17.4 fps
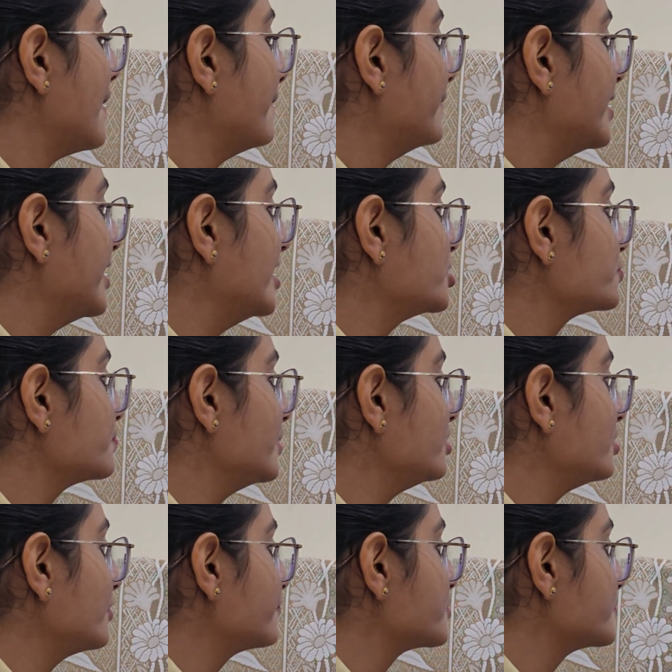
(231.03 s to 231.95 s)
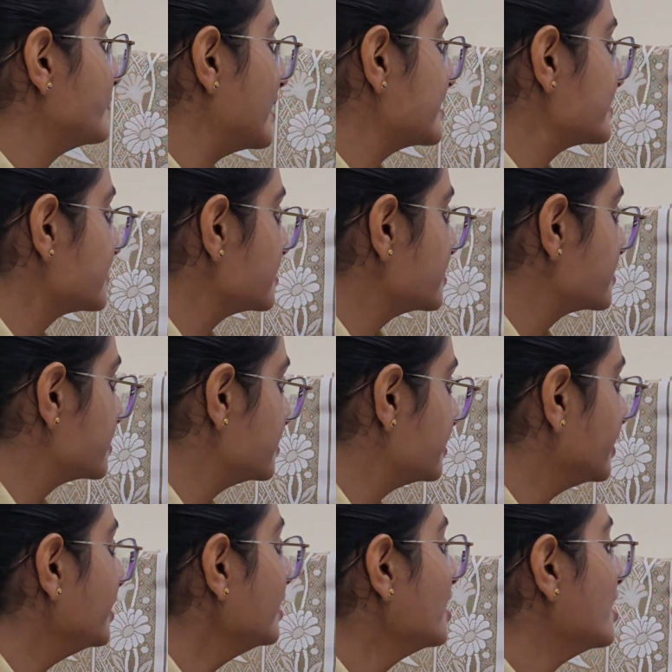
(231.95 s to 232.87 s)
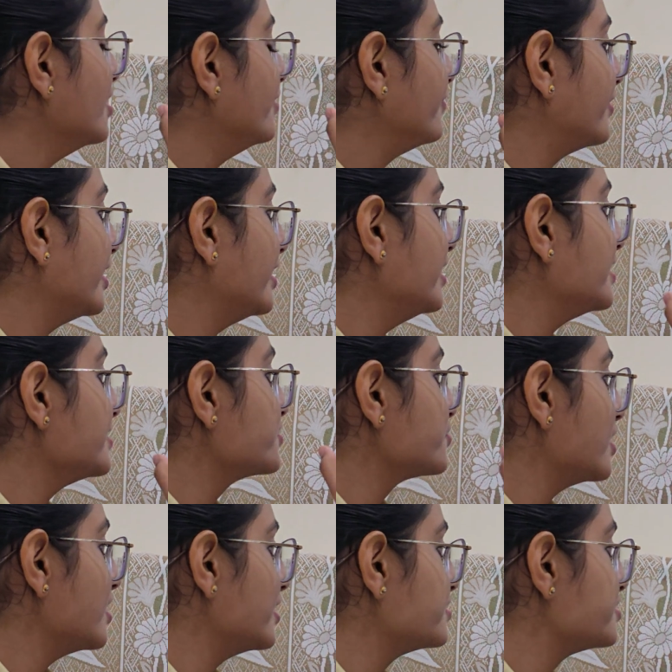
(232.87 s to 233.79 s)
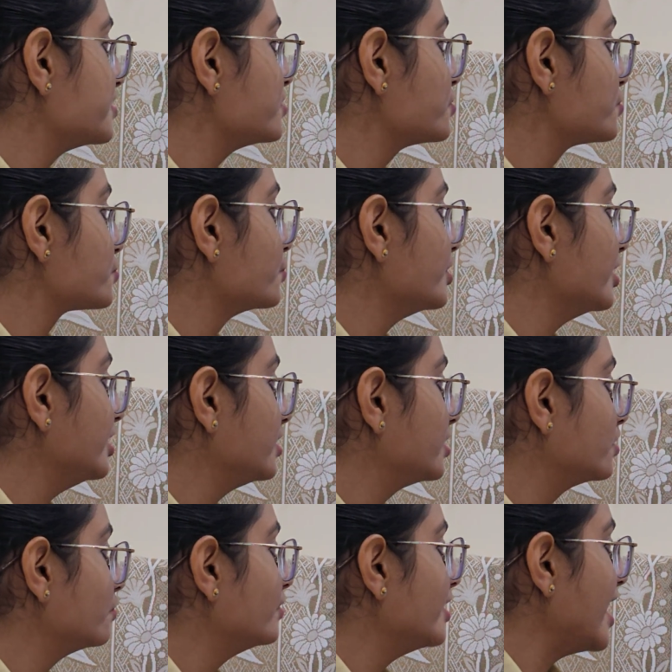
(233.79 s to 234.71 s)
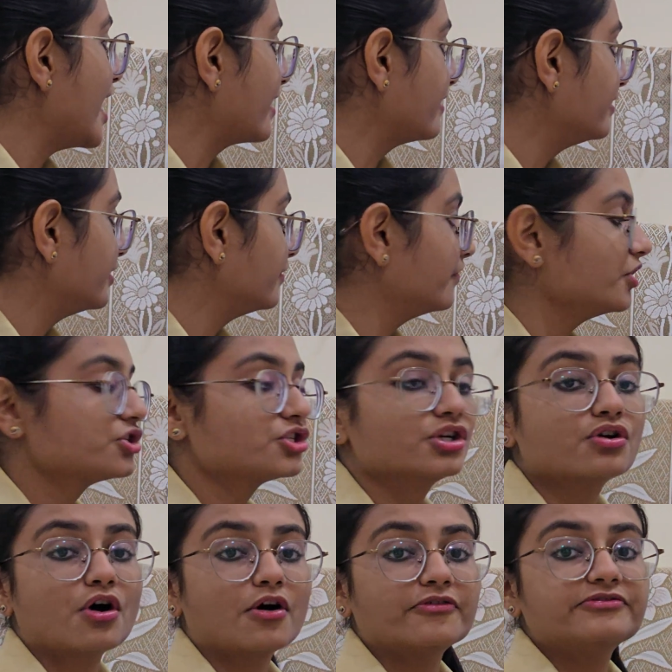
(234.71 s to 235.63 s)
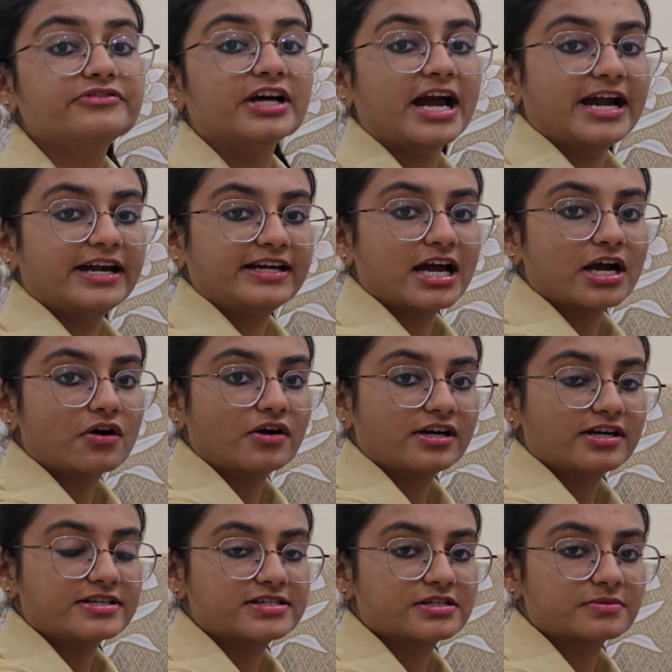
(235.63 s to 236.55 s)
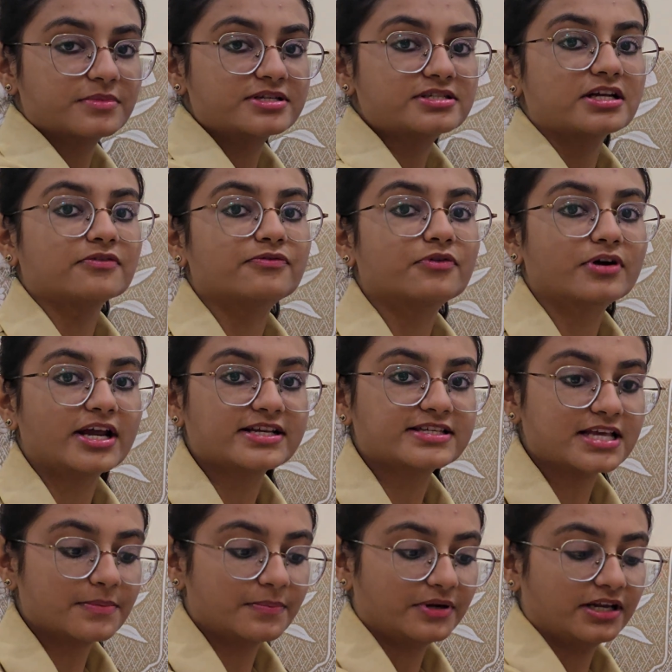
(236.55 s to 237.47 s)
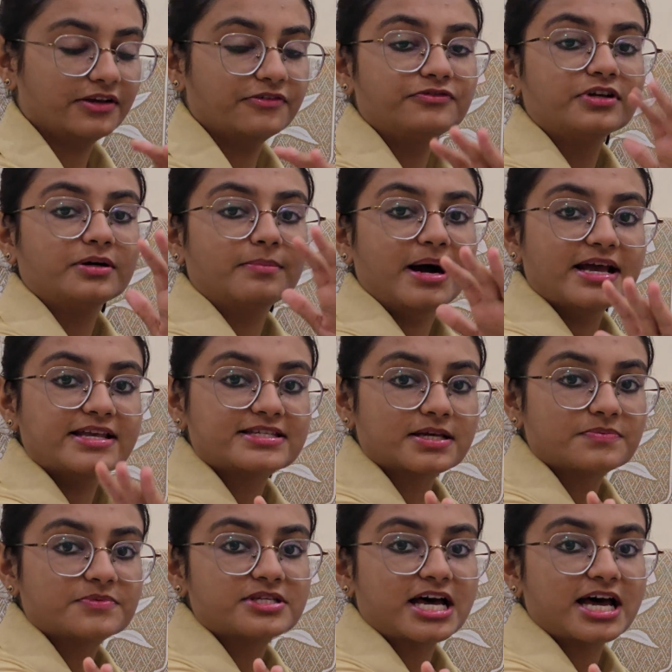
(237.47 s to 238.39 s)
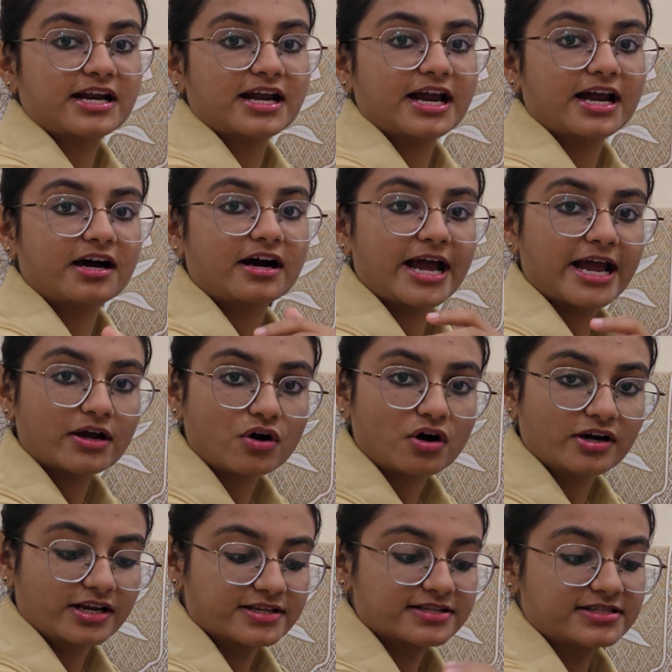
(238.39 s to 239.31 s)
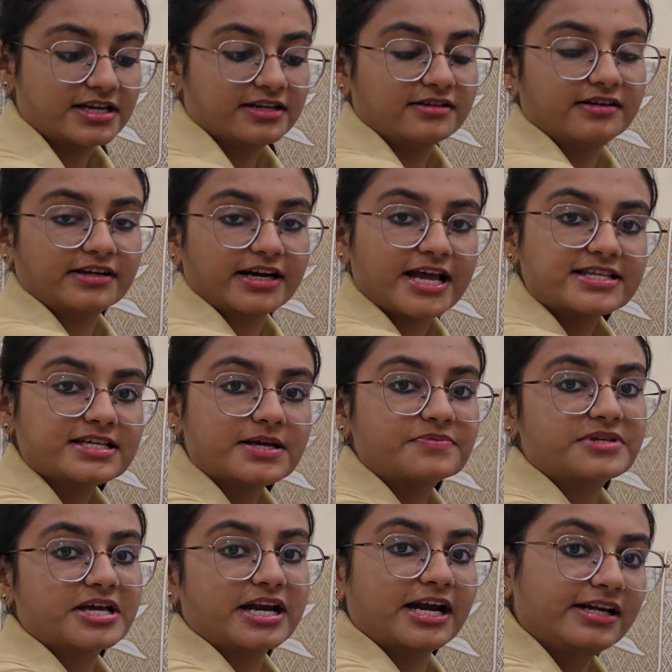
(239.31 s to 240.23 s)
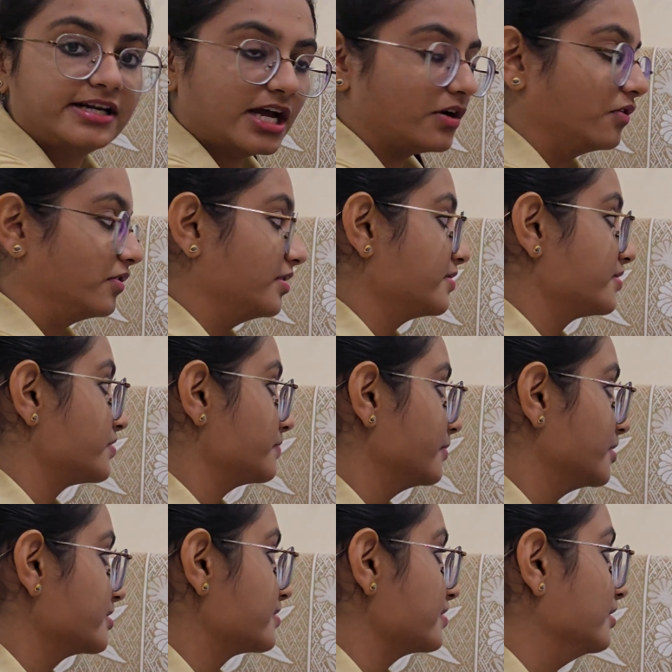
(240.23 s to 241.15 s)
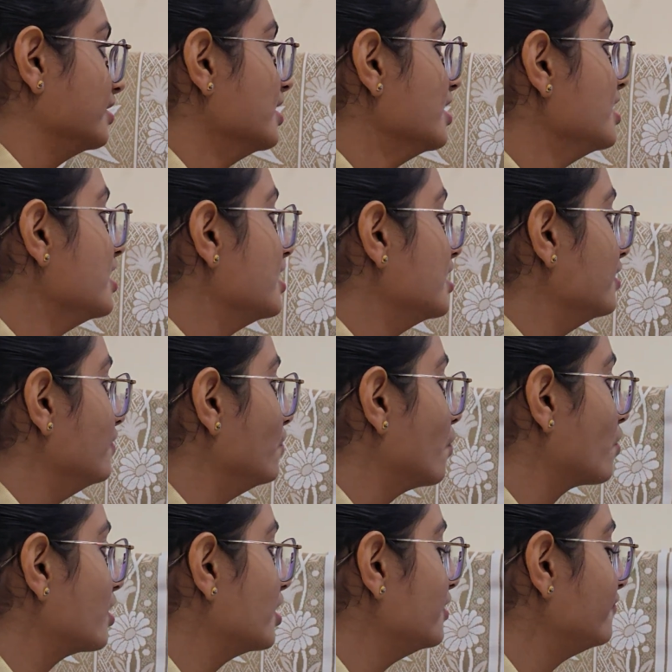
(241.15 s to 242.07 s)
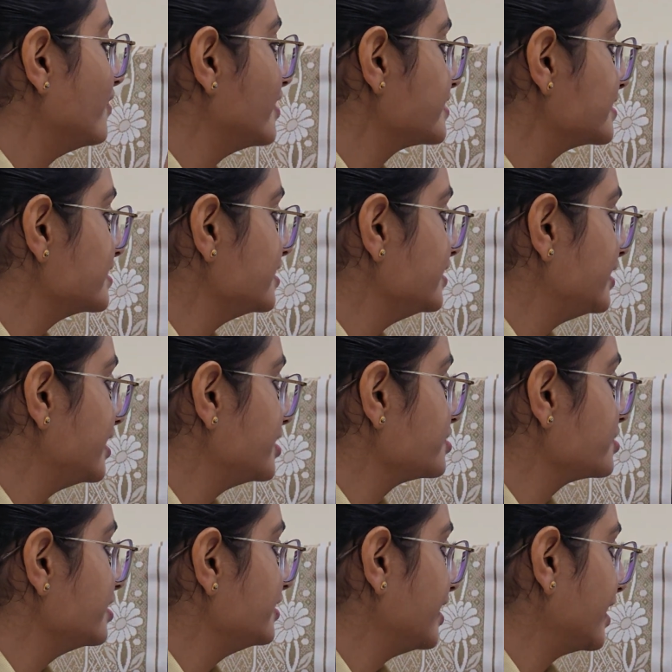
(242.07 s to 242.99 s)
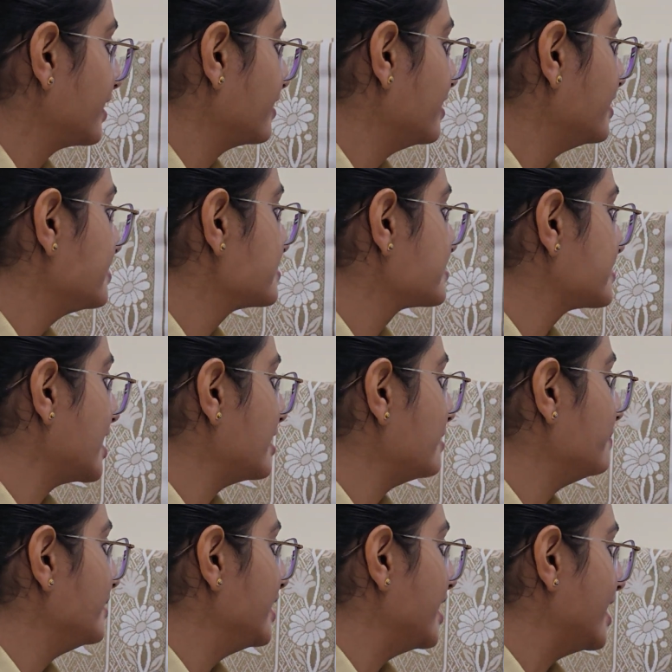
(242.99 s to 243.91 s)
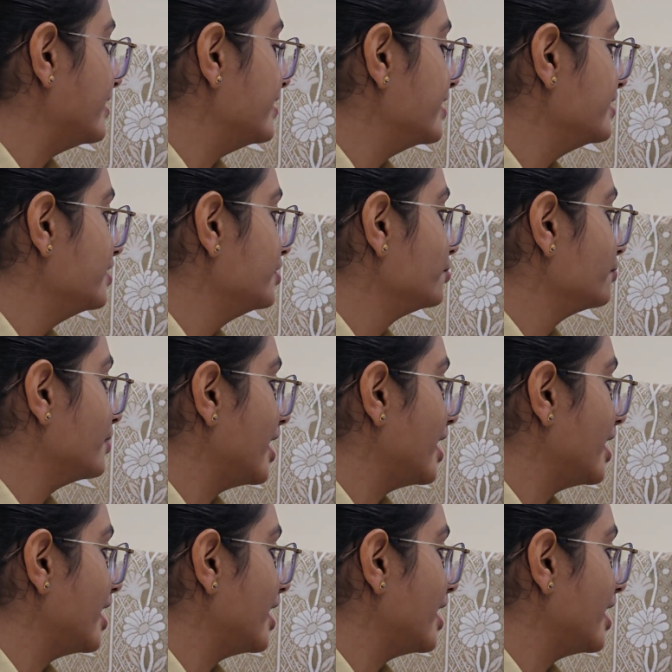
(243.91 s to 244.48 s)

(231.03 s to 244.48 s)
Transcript: Management of spasticity, training strategies should include activation of the antagonist muscle. For example, if the biceps are agonist, then the triceps are antagonist muscle. Local facilitation techniques can be added to